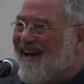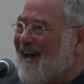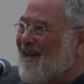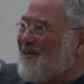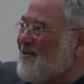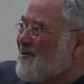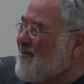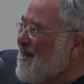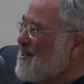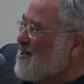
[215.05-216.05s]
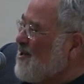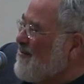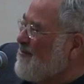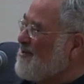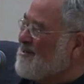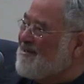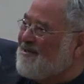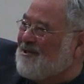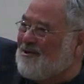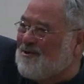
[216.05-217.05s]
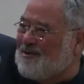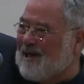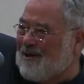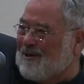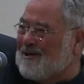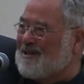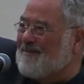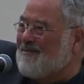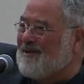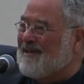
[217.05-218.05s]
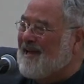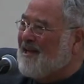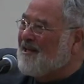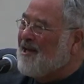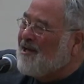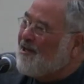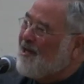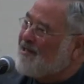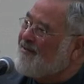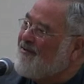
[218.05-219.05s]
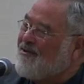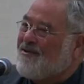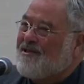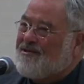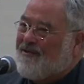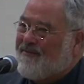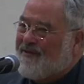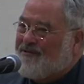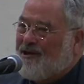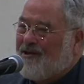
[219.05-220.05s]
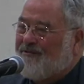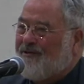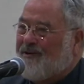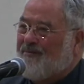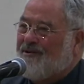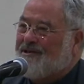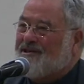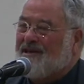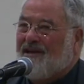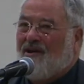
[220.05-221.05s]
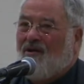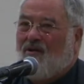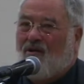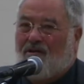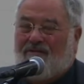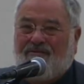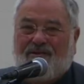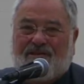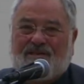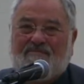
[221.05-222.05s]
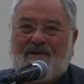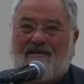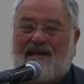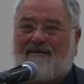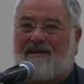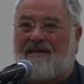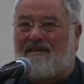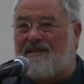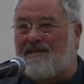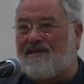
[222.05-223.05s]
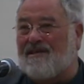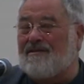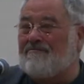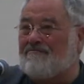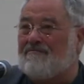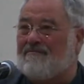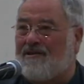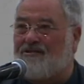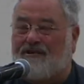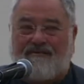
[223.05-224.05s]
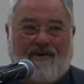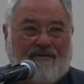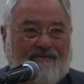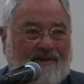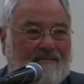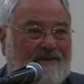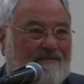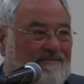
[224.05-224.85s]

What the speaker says: And there in the back shelf was the new Dare to Discipline and lots of other conservative child-rearing books, all of which spelled out in detail the strict father family.